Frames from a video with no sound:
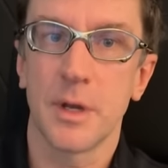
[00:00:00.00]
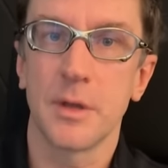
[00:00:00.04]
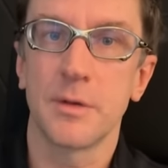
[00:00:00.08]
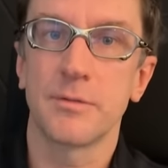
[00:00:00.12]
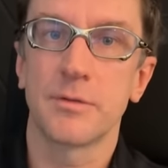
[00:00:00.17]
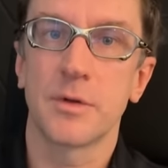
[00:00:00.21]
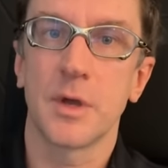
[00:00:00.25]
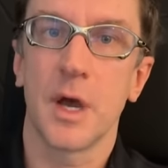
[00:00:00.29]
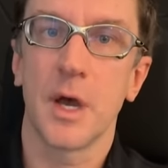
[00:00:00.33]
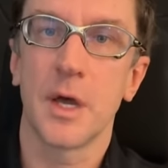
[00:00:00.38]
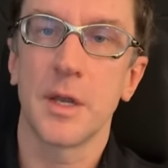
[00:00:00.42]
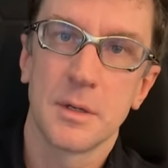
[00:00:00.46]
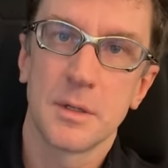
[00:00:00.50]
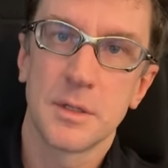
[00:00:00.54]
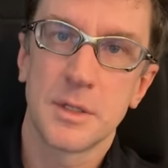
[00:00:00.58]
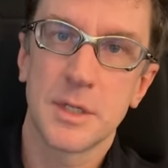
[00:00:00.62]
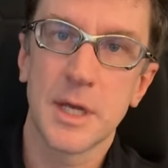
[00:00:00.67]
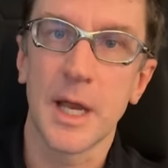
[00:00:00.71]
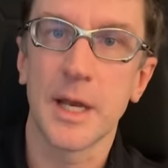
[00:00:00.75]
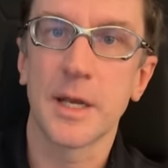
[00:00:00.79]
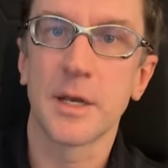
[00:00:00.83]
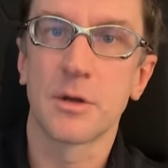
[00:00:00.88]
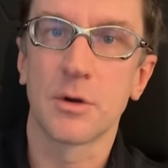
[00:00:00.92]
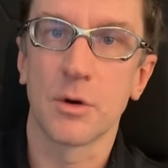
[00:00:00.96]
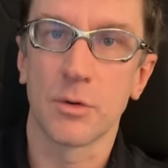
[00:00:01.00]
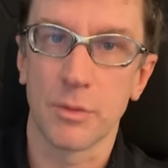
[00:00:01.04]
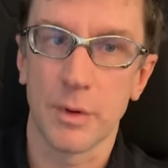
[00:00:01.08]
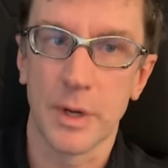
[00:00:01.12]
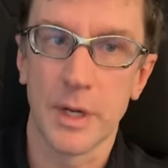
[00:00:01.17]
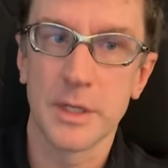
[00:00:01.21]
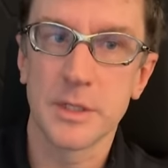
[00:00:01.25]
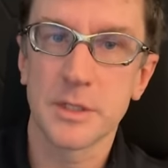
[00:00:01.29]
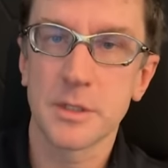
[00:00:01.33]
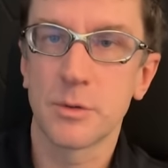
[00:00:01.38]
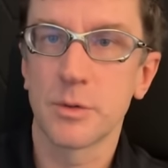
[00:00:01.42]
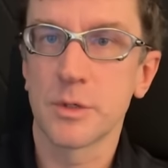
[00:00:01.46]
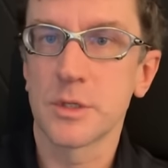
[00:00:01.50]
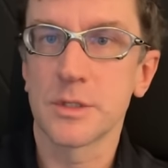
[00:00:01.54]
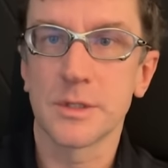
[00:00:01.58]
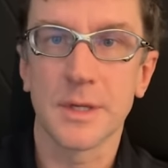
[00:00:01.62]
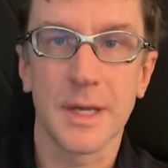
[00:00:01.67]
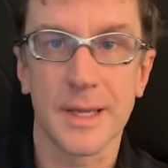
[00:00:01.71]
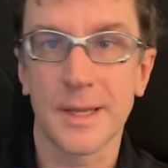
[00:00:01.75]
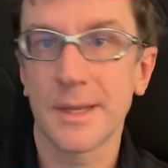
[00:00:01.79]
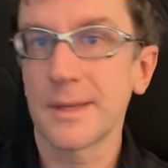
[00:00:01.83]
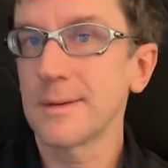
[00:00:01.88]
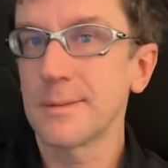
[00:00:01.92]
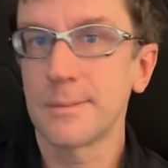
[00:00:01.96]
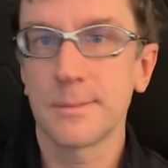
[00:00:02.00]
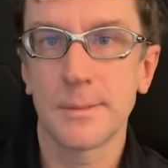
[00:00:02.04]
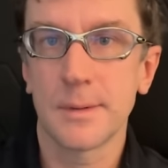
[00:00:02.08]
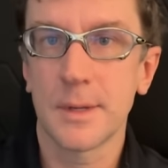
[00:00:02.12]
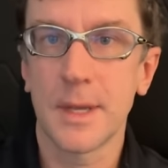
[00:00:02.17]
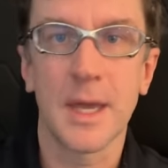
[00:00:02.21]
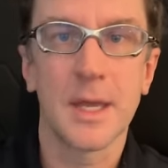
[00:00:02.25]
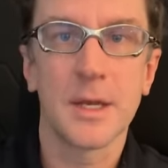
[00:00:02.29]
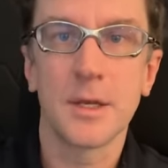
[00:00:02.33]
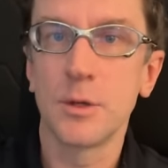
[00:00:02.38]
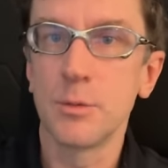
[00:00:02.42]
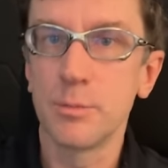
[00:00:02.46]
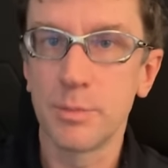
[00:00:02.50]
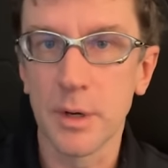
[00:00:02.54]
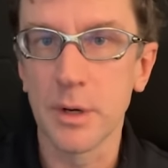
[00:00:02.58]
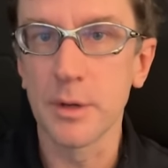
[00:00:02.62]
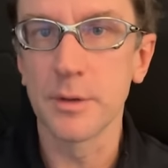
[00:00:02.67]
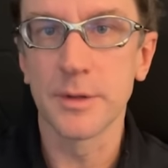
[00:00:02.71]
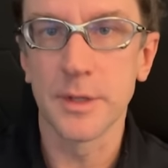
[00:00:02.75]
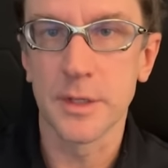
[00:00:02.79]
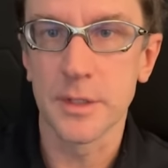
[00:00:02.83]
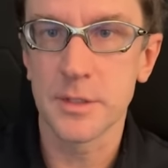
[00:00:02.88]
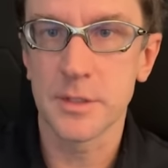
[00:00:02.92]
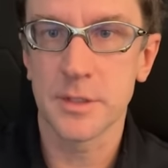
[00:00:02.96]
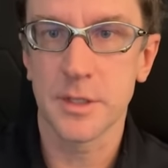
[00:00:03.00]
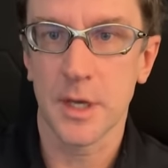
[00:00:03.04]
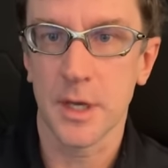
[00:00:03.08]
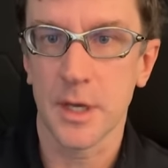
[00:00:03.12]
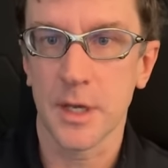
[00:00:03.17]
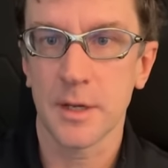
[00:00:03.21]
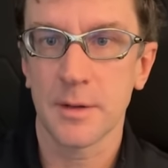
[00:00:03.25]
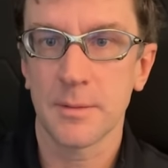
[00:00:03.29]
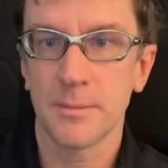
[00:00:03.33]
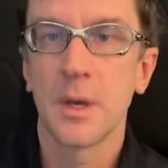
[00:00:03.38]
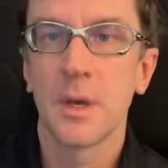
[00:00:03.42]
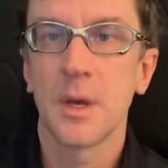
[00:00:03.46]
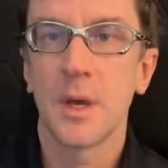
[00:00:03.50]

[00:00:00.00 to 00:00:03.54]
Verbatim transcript: You've got technical risk, which is like, can you build this thing?